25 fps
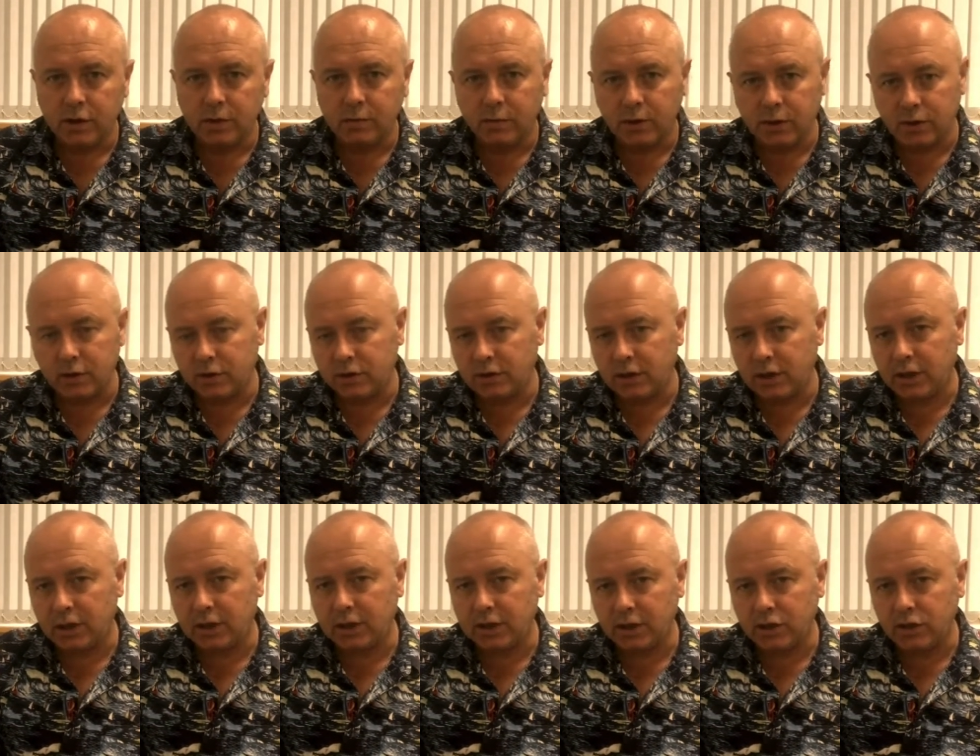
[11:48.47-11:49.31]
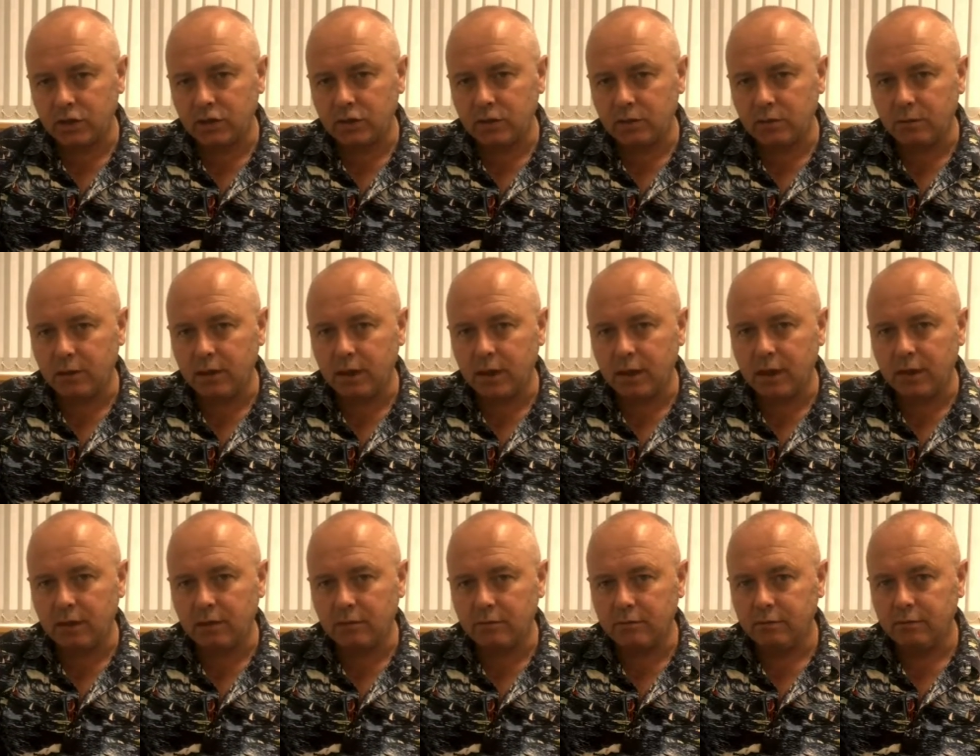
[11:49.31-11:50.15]
because that shouldn't be it.
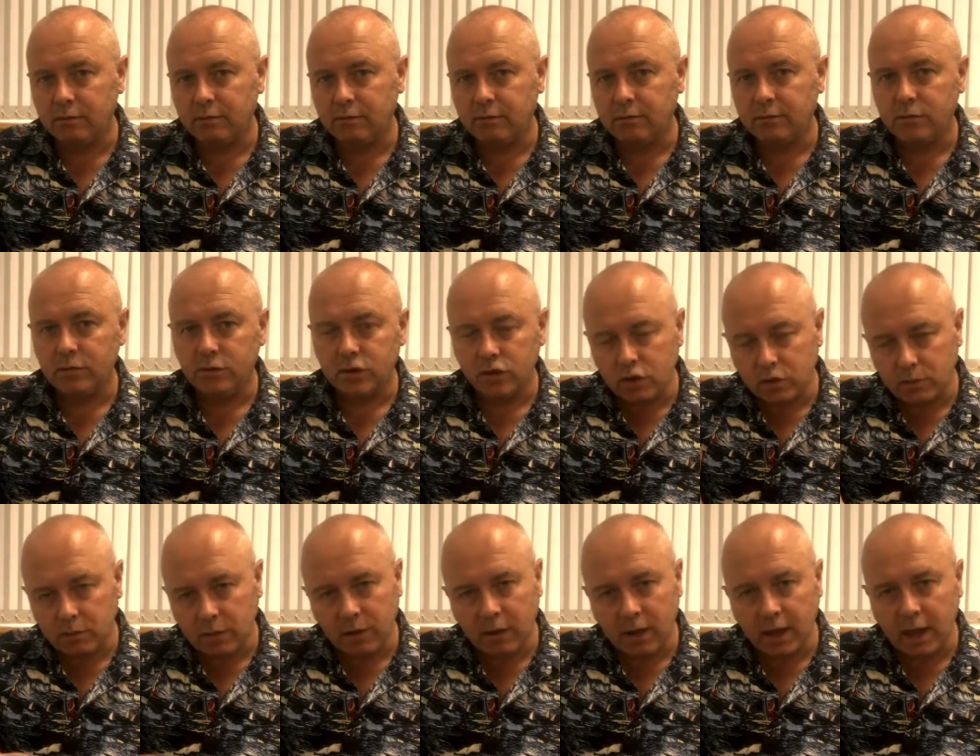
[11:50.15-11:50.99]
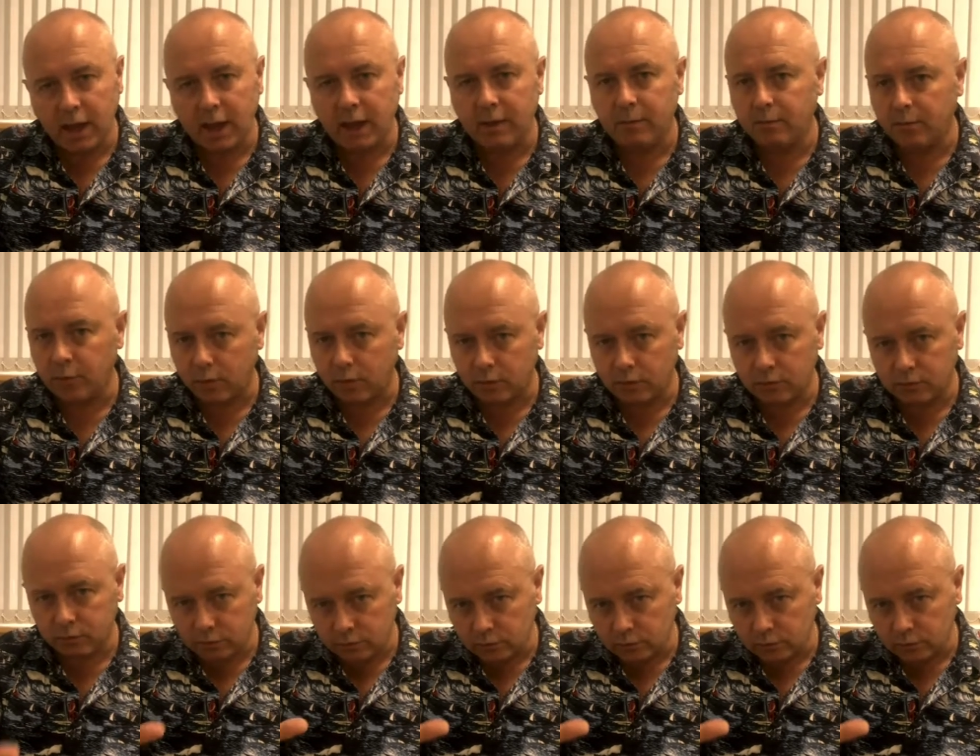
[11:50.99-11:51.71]
It should be there, but